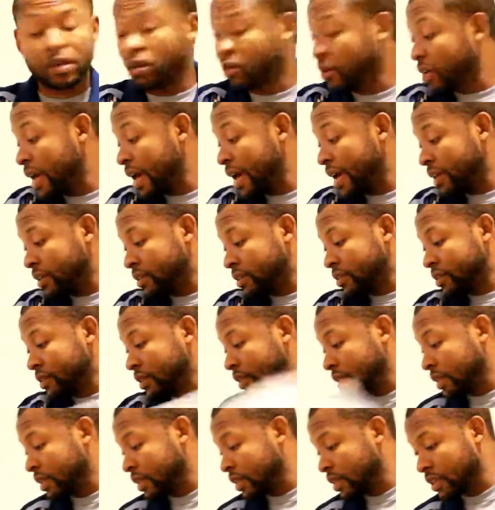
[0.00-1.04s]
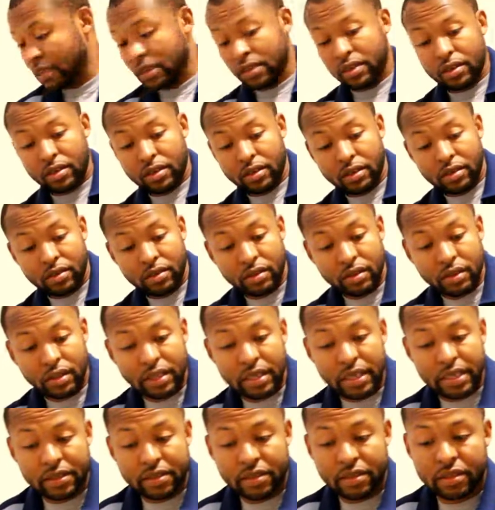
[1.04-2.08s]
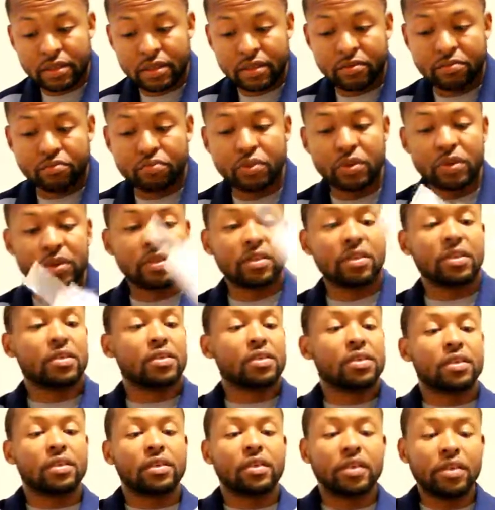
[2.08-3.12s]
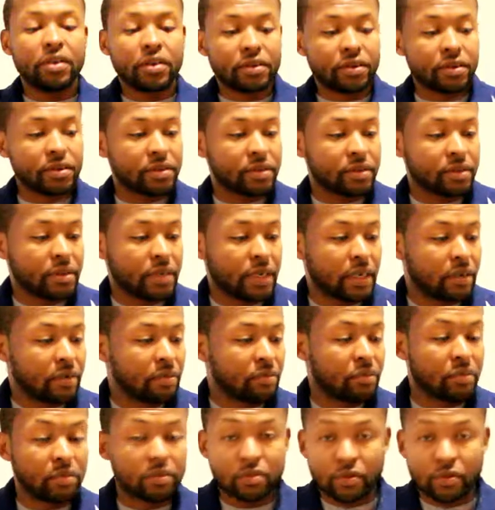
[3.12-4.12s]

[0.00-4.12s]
Okay. Let's put this in here. Yep.